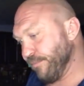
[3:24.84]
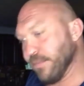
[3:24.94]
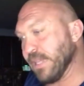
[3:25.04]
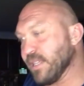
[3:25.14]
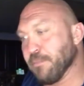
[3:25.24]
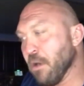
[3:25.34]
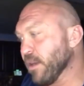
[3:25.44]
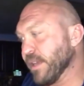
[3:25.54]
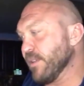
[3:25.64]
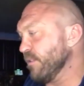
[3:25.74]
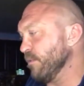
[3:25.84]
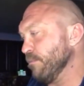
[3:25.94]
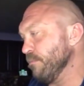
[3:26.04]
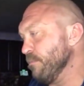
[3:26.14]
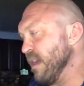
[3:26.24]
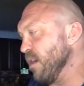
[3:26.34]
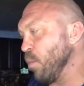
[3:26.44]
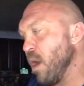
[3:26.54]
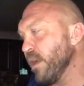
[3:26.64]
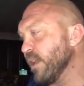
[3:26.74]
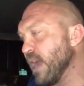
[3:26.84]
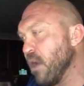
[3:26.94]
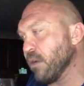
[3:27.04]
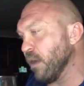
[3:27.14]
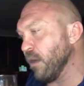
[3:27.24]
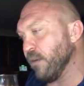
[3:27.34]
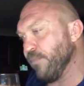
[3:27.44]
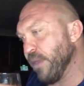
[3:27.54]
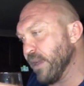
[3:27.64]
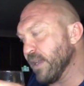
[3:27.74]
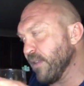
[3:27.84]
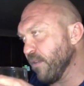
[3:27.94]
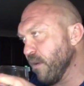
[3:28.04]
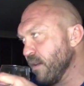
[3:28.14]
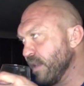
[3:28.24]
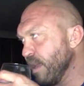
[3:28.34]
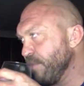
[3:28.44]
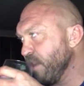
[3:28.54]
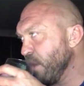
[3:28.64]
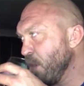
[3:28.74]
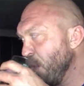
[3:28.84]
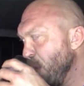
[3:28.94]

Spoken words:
That's the market. Marijuana and alcohol. I got into the wrong damn thing.